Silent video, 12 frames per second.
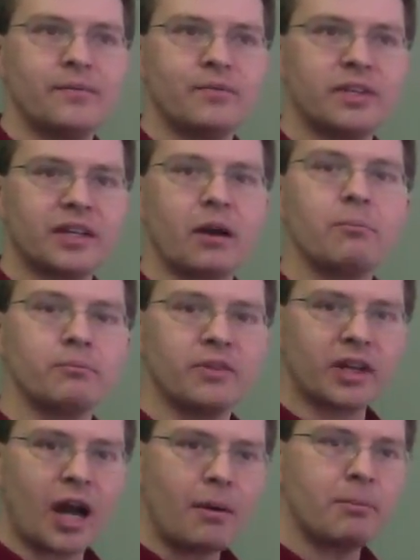the, com
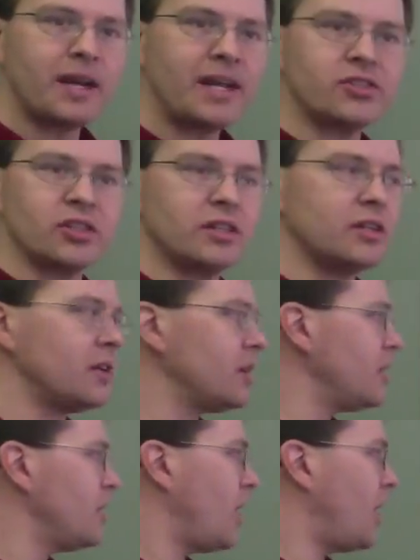the combination
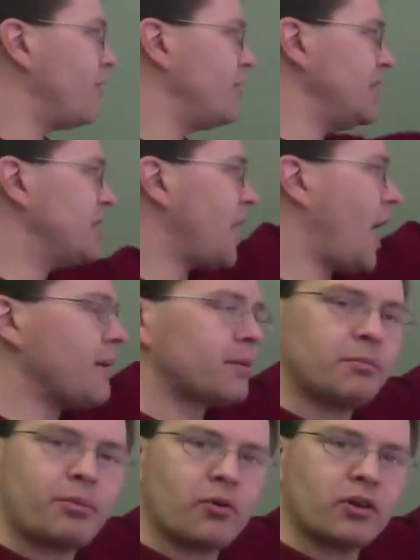of the time
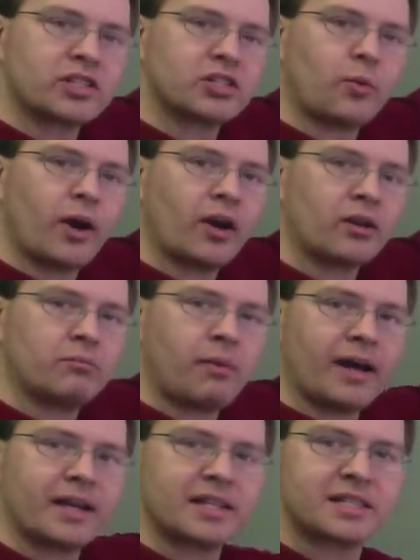component squared
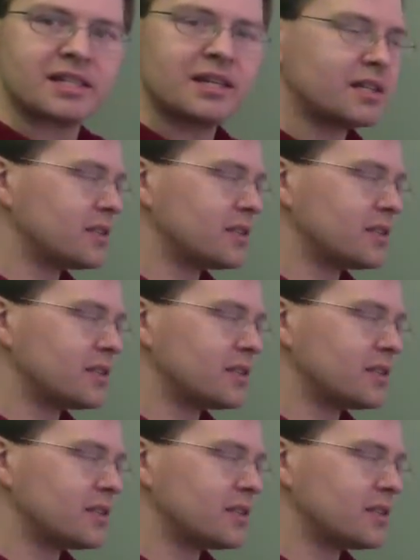minus